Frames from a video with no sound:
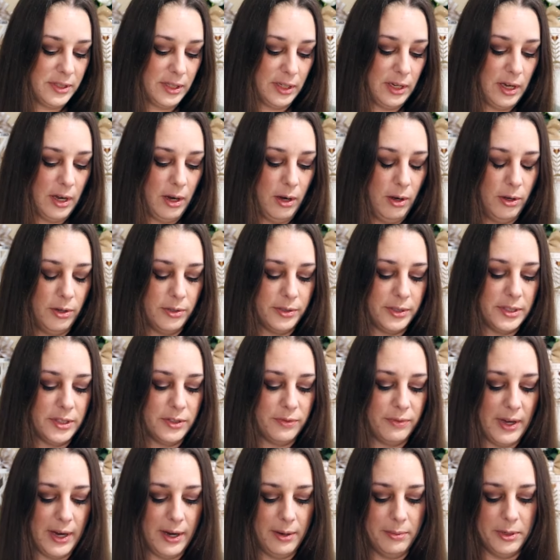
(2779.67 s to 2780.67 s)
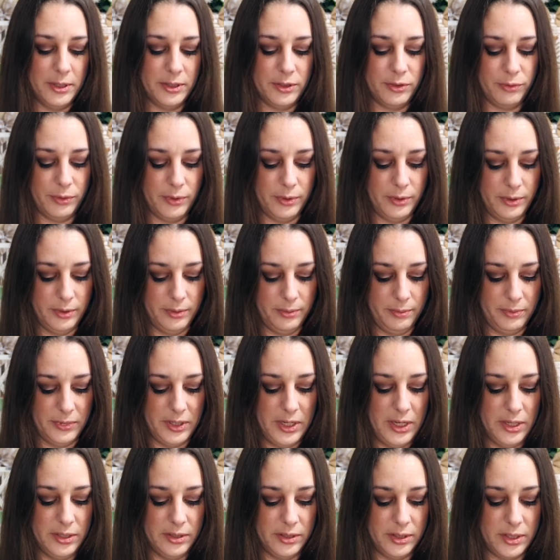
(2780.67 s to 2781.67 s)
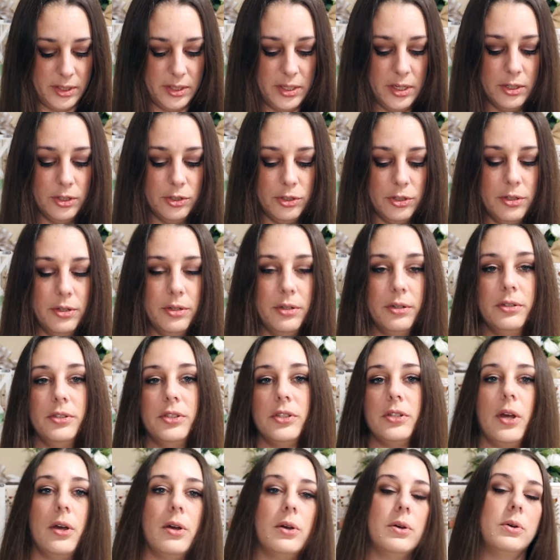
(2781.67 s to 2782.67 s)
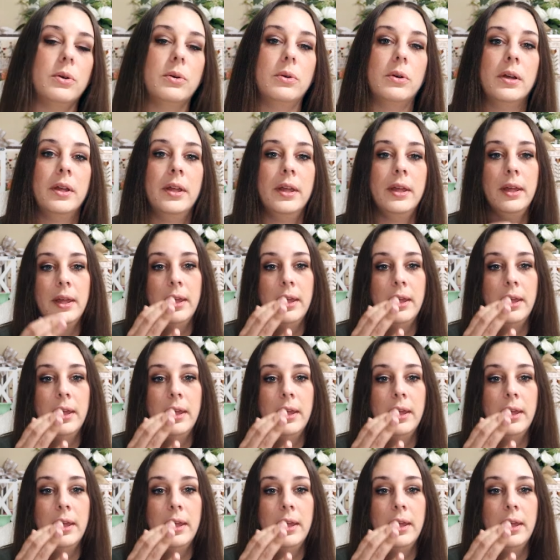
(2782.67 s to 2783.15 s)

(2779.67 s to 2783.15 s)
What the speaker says: I got all these fabrics from Kit & Stitcher, so